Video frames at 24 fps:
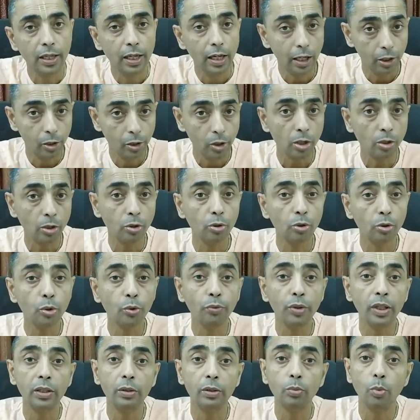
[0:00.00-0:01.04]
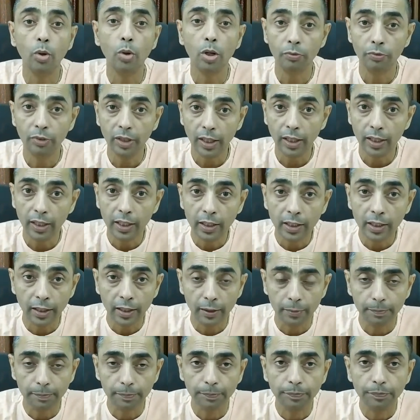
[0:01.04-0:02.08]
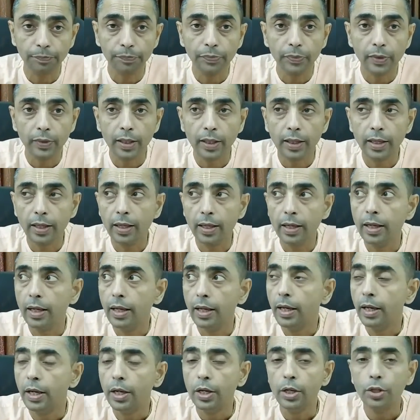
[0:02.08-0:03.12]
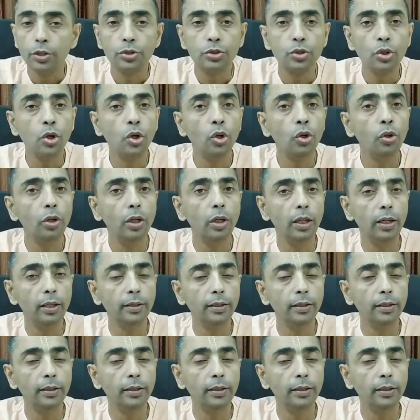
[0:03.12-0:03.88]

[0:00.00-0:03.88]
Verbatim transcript: A lot to do with what we are eating. So,